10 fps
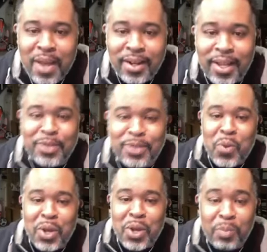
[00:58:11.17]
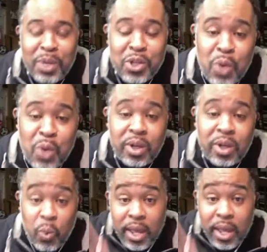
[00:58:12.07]
That's what we're gonna be doing. We're
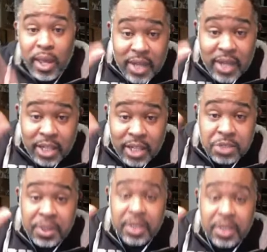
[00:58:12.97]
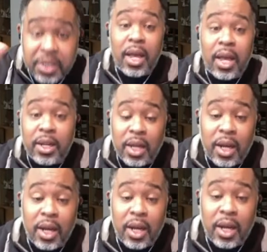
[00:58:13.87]
gonna be waving at you and and uh,